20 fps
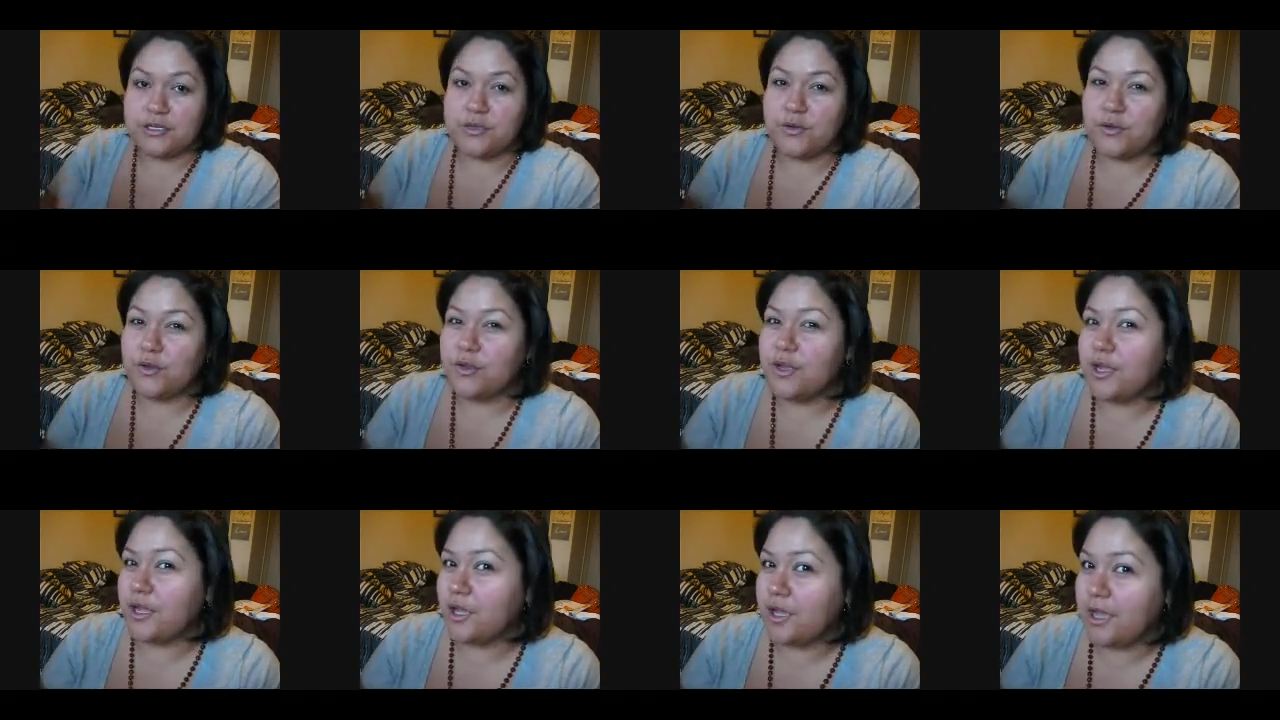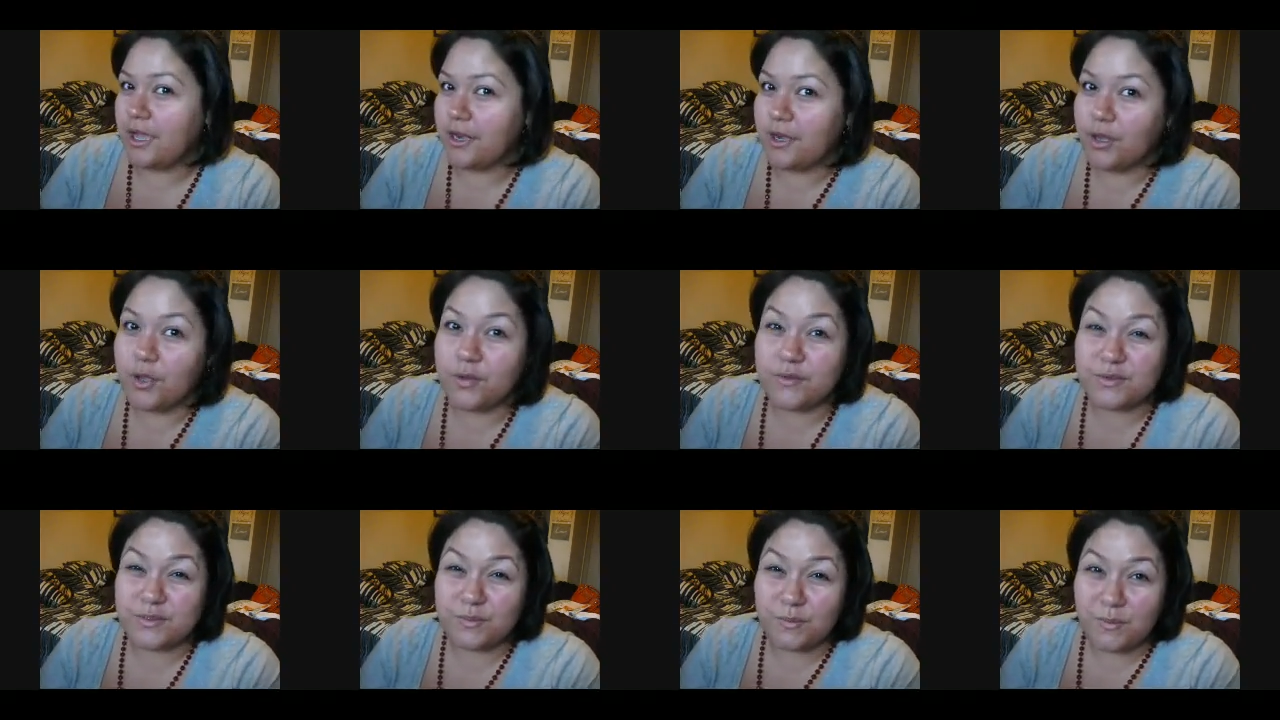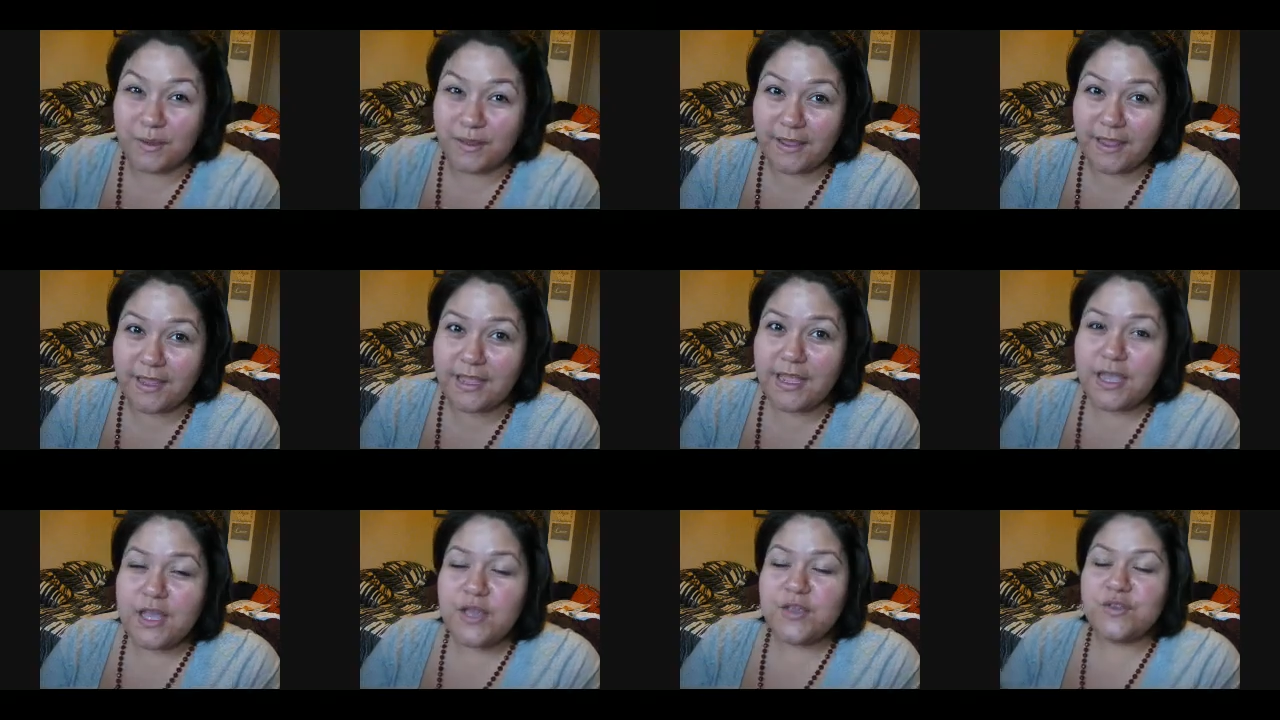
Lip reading: it'll kind of goes away.